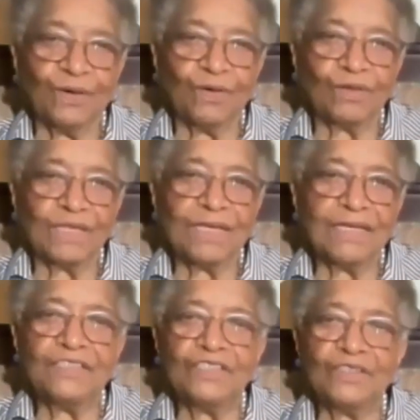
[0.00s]
All they
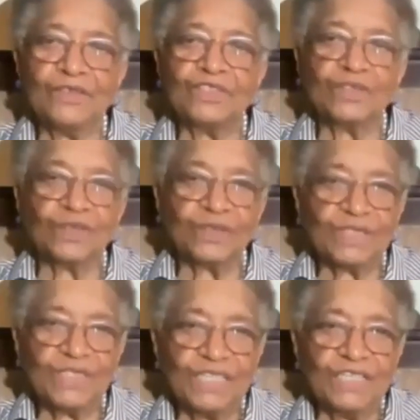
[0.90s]
need to do is to
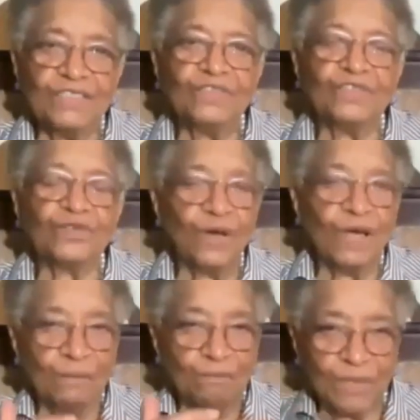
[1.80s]
continue to
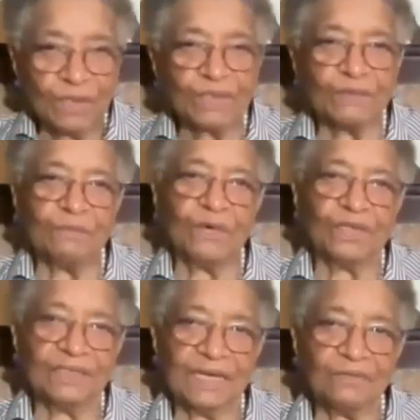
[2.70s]
build
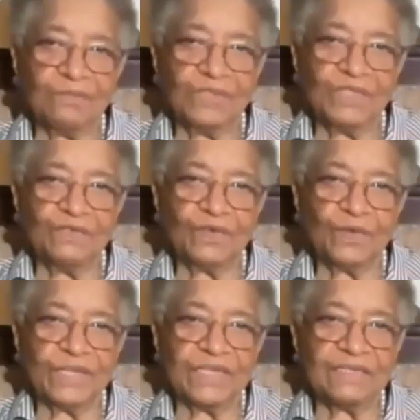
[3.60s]
upon that which they've
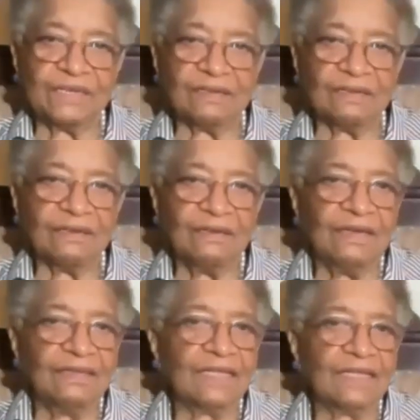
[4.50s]
already done,
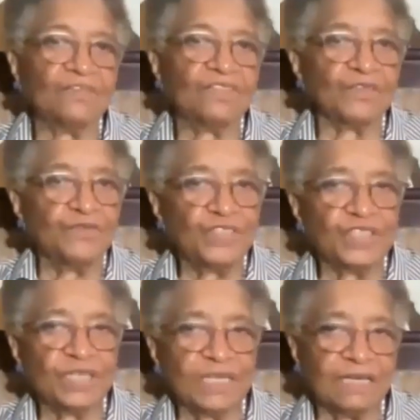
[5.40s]
that they're
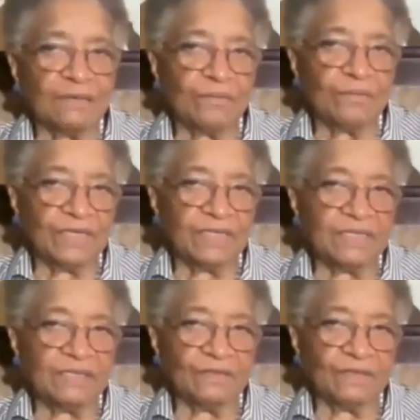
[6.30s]
sufficiently
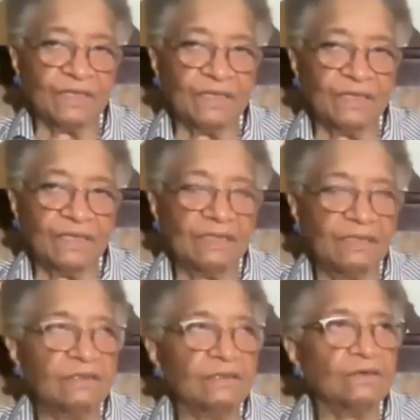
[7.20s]
competitive.
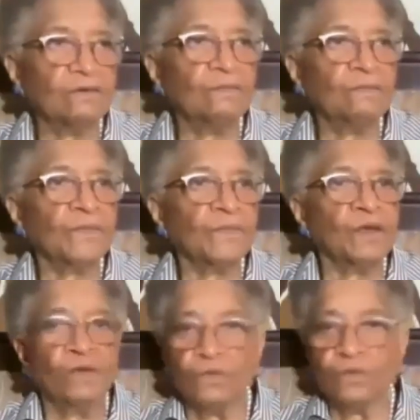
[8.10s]
You know,
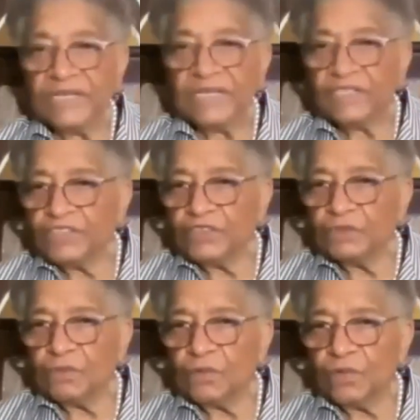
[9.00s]
we need to
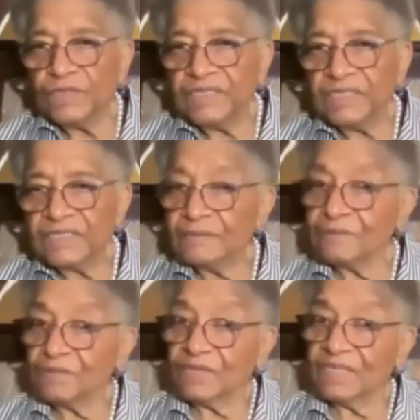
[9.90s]
do more in
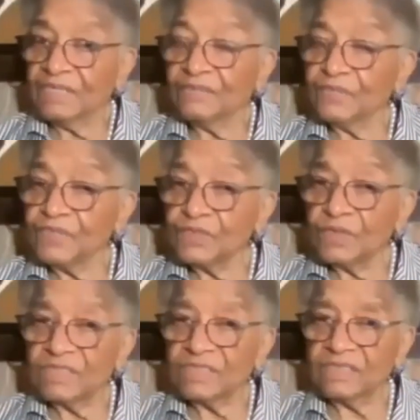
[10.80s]
terms of our
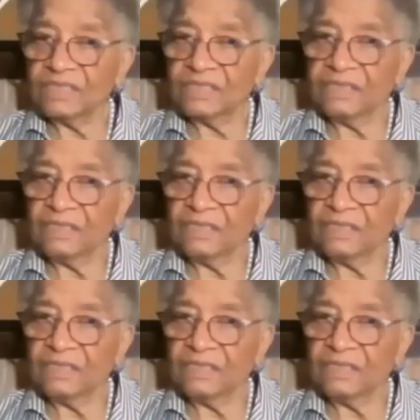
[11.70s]
infrastructure.